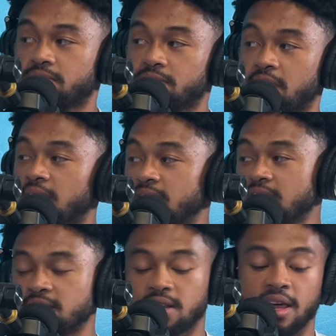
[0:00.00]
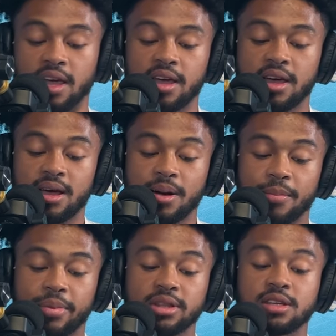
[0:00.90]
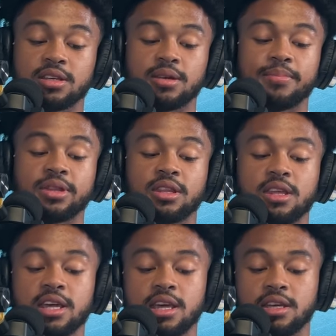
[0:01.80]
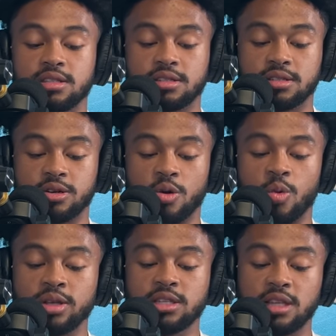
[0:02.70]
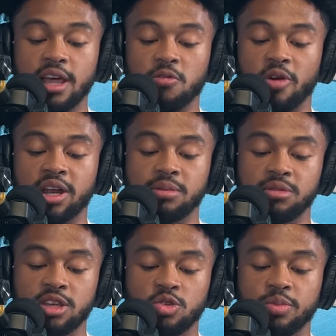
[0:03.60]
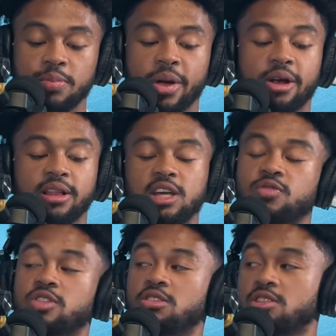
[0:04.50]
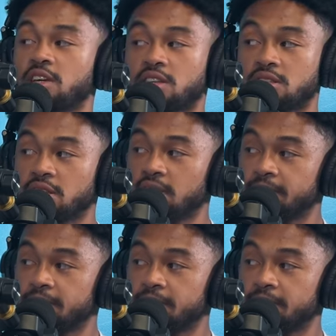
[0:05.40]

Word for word: Ten thousand dollars a day, but the but the thing is, once a day randomly, you'll be paralyzed for thirty seconds.